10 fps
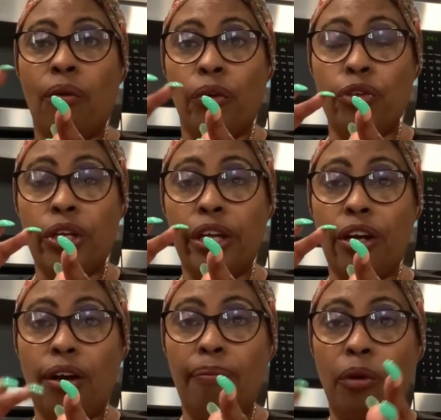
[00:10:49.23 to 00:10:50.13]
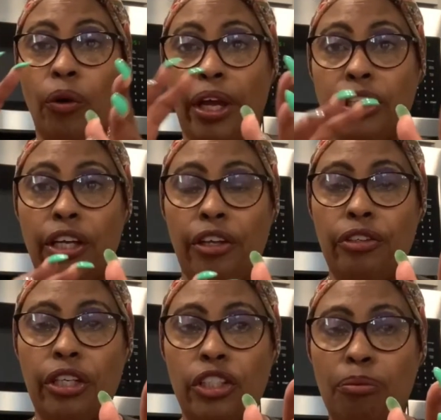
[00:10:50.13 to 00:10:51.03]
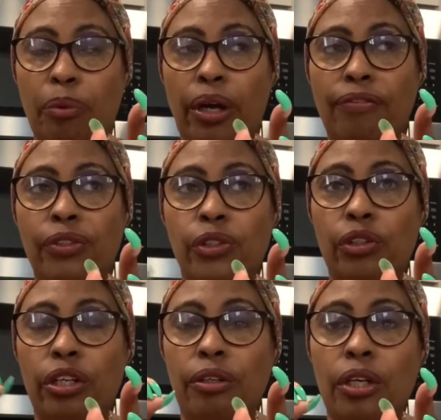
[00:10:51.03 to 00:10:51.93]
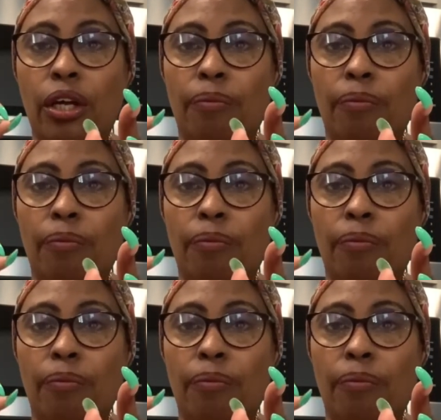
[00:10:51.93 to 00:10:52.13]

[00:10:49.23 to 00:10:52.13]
when you get up, okay, yeah, you get your breakfast, you gotta